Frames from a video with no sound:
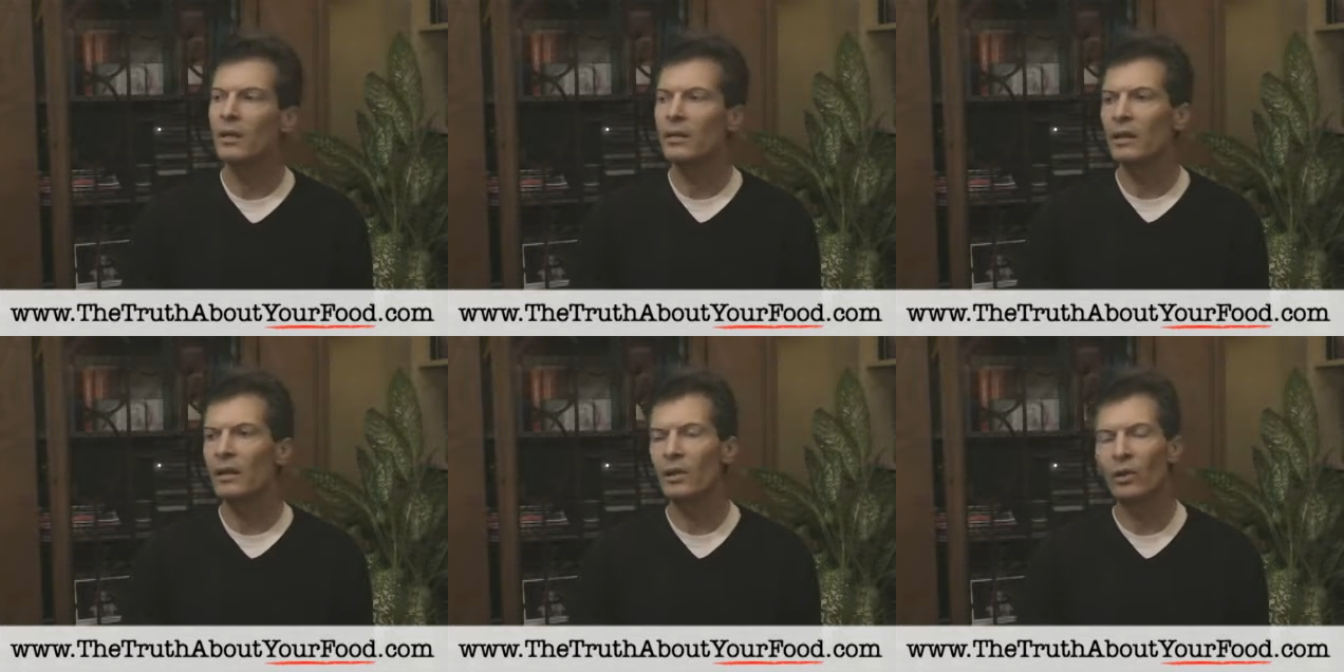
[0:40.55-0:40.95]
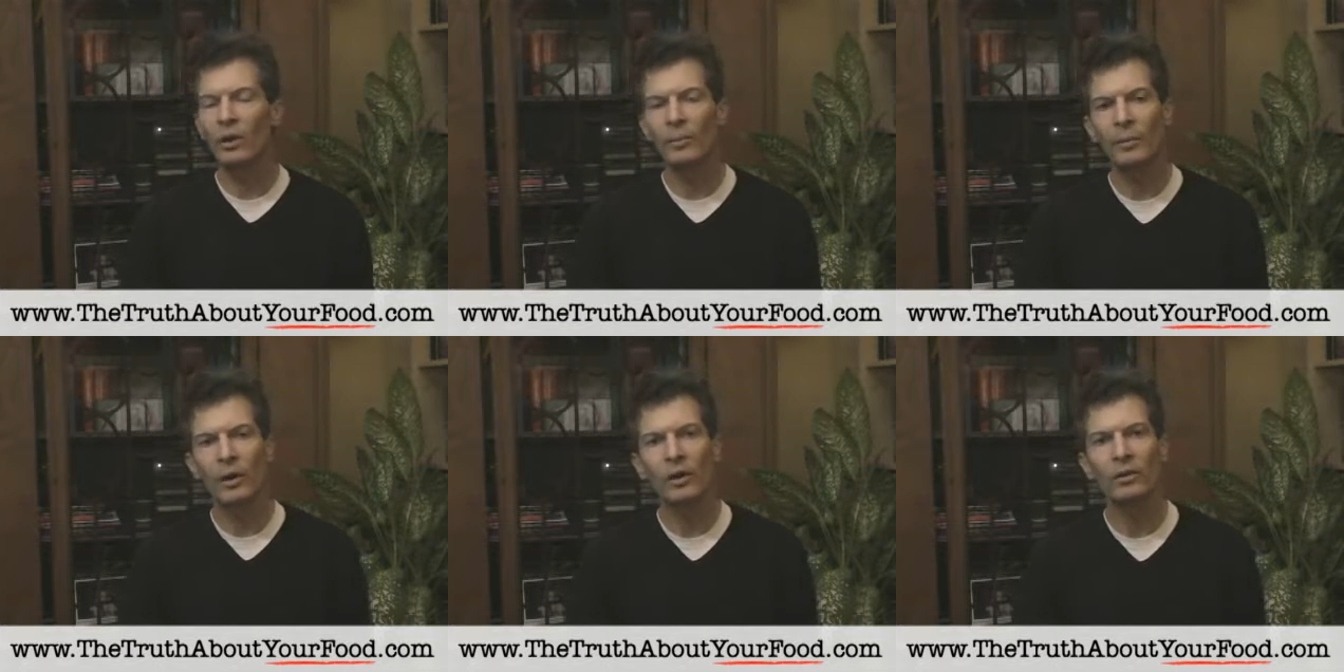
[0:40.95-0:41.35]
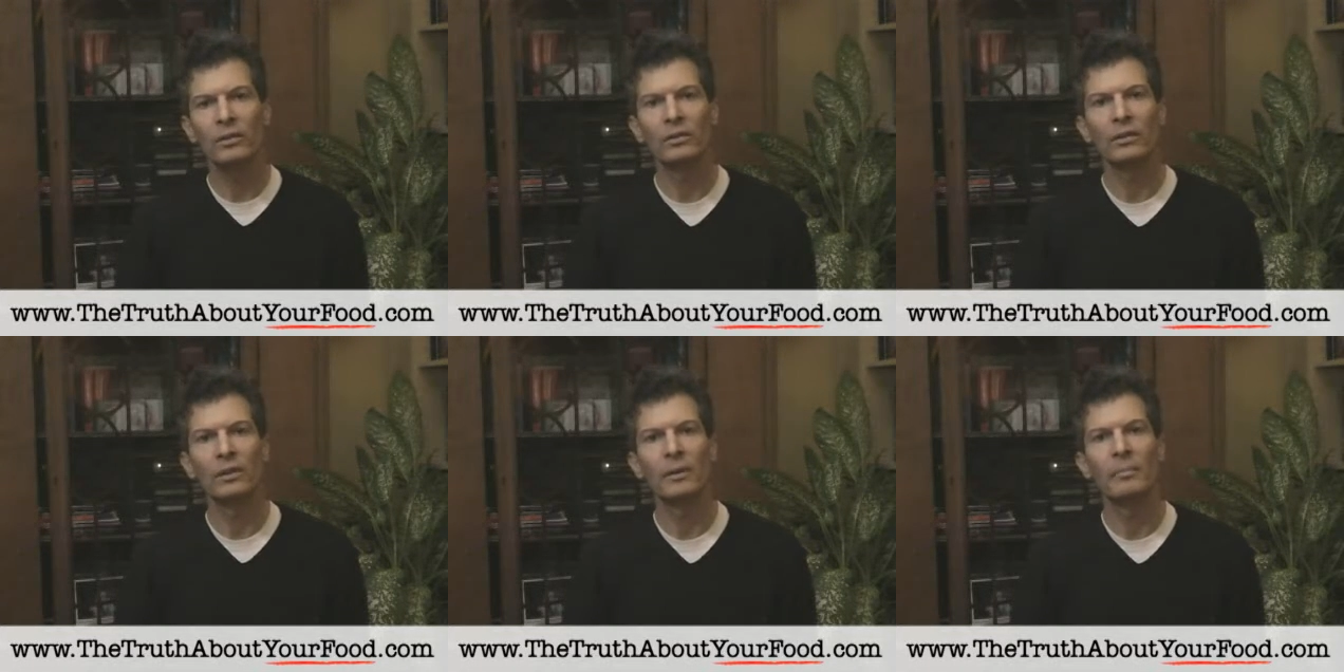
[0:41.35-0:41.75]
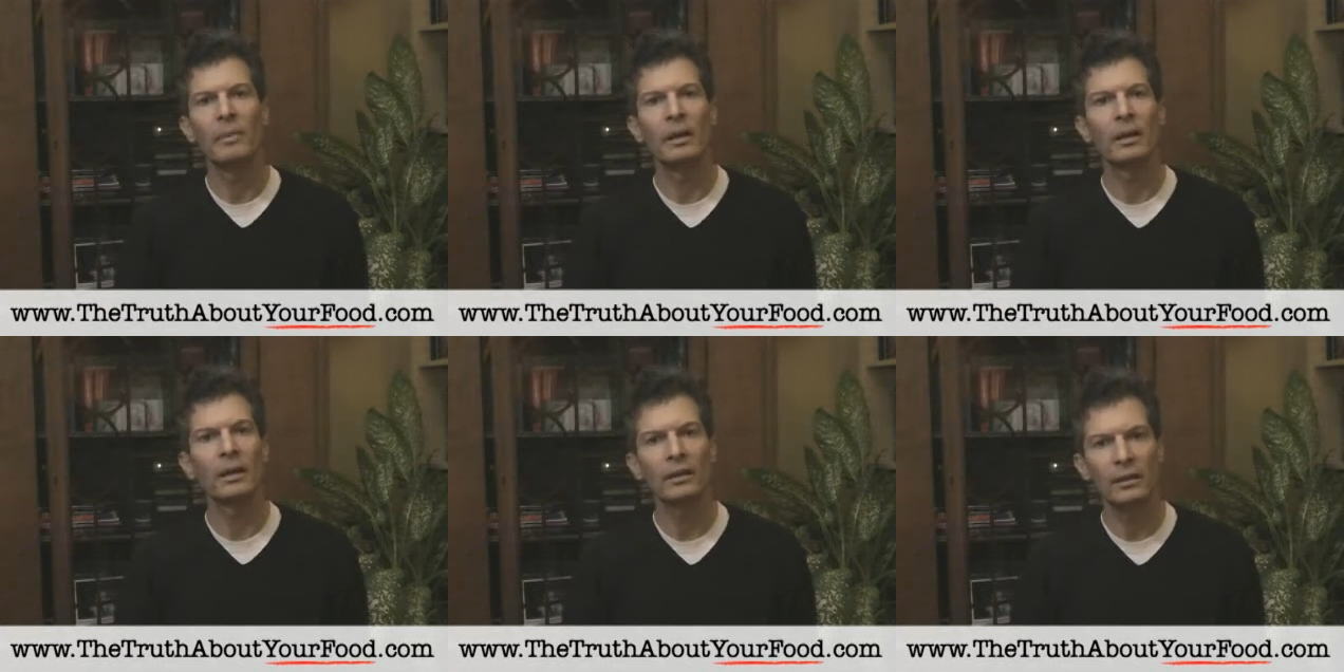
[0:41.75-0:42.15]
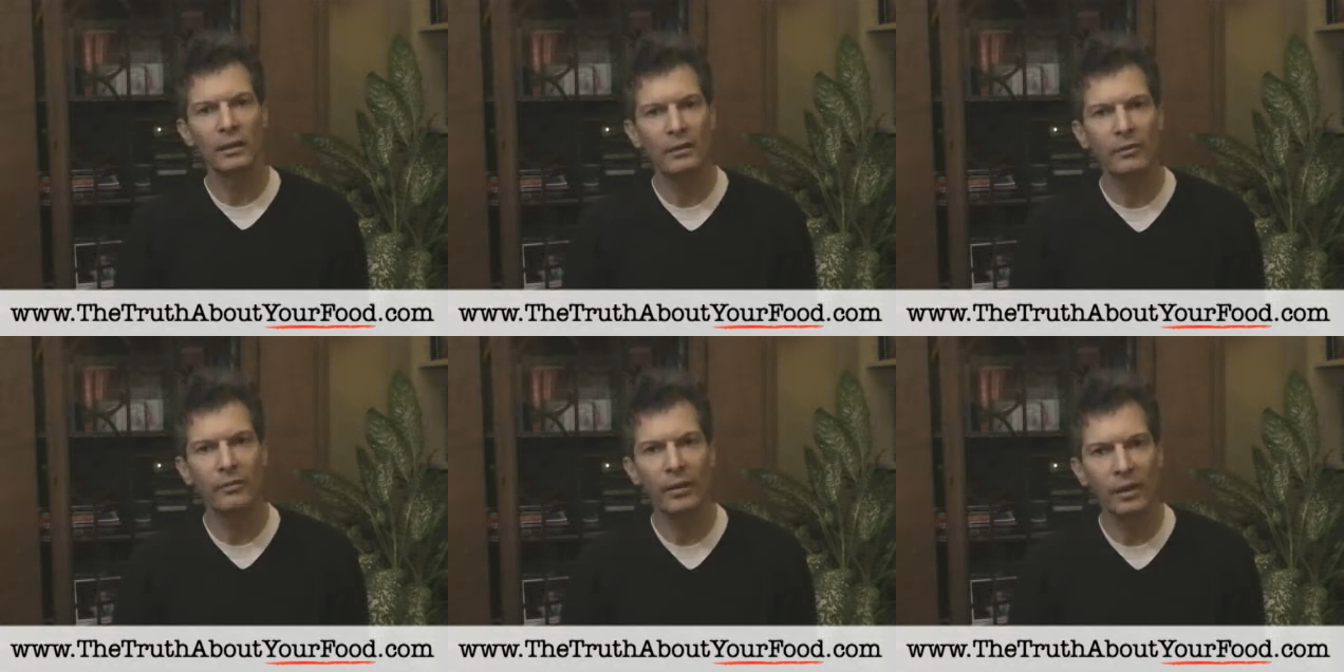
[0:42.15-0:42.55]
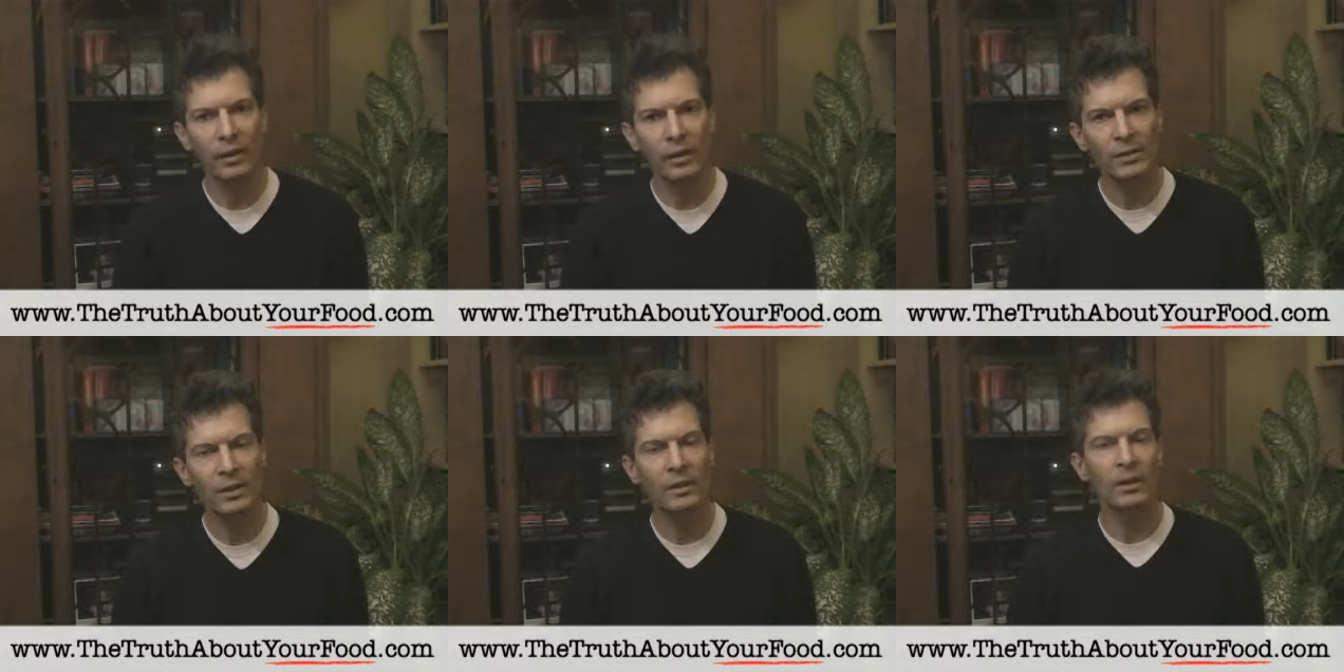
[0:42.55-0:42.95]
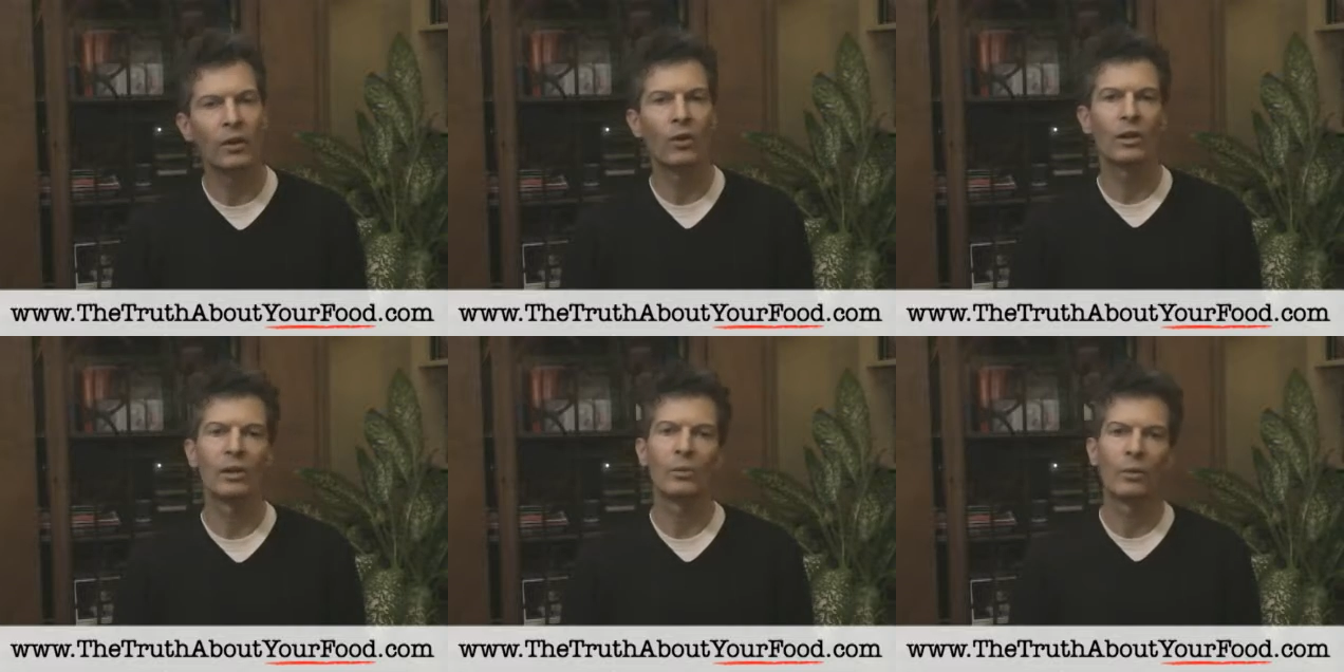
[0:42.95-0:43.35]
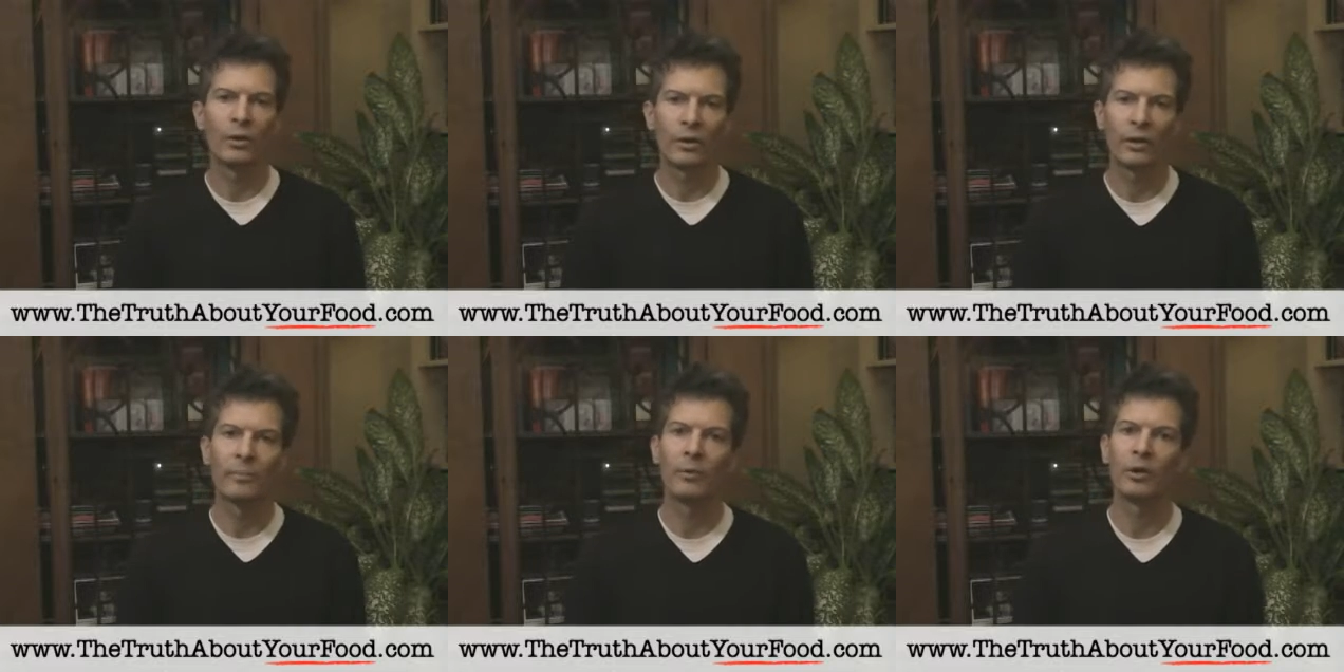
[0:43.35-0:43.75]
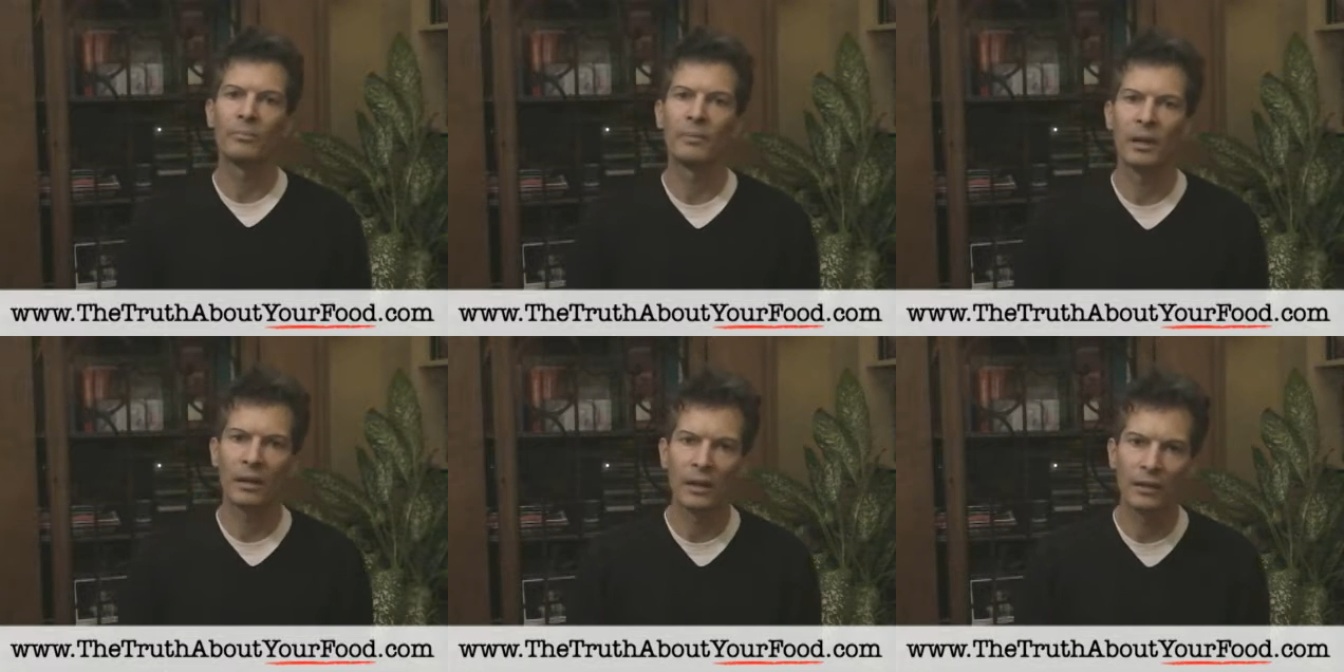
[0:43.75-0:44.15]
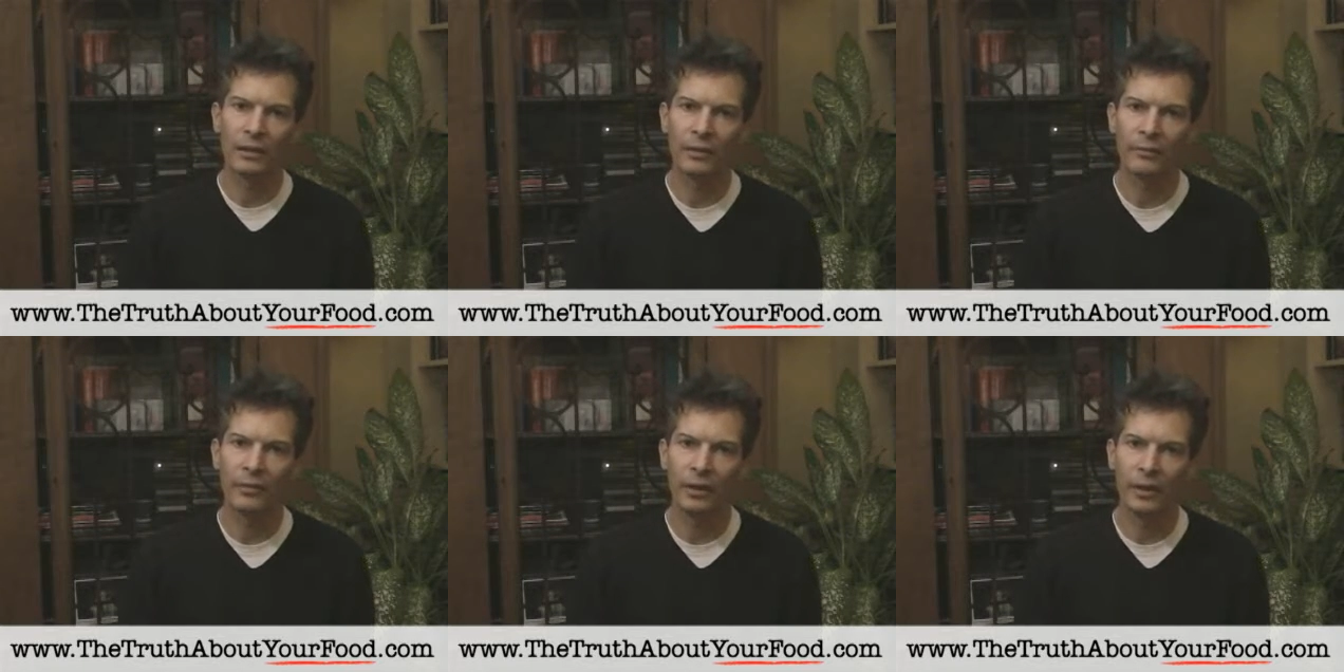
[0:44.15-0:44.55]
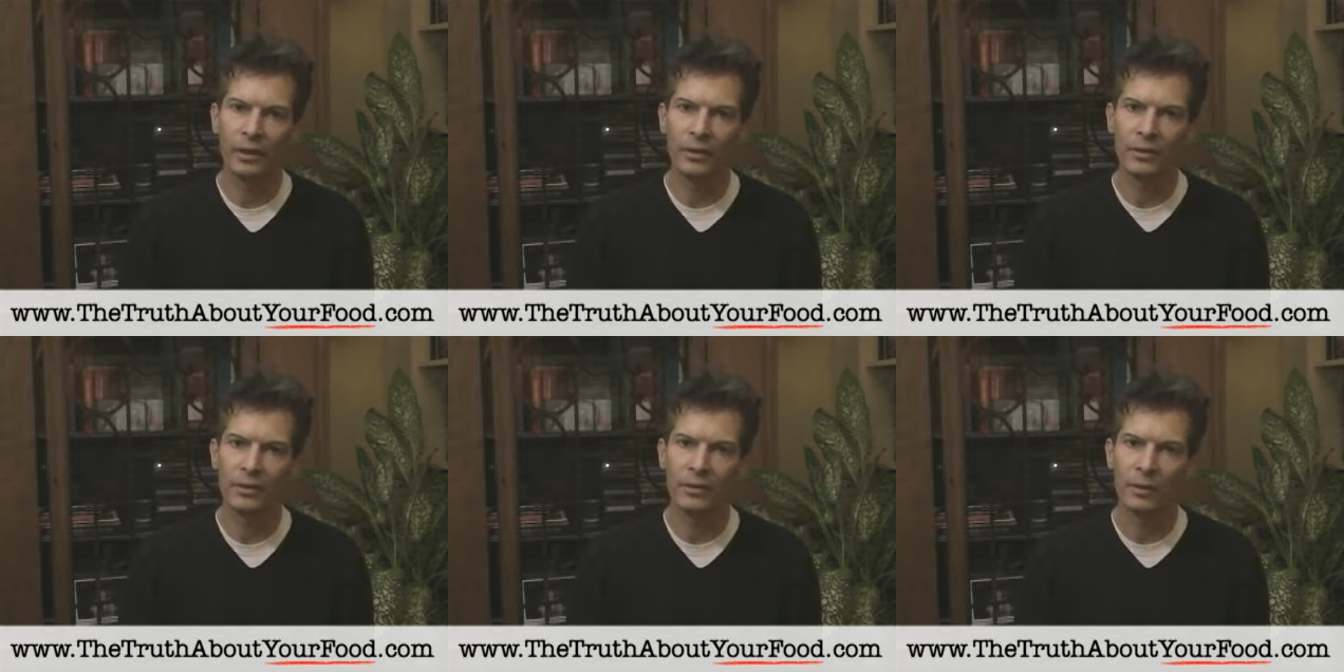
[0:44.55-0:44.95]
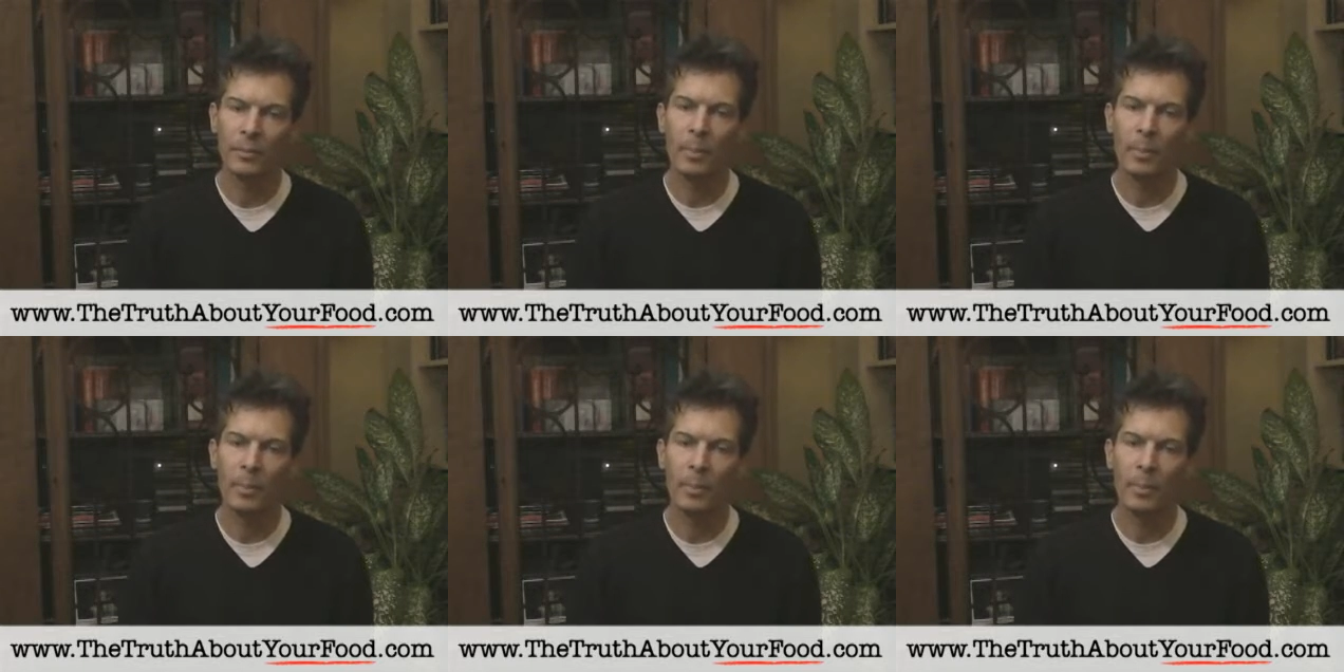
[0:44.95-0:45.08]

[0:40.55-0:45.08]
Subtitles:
They know about magnetic fields and they only worry about magnetic fields.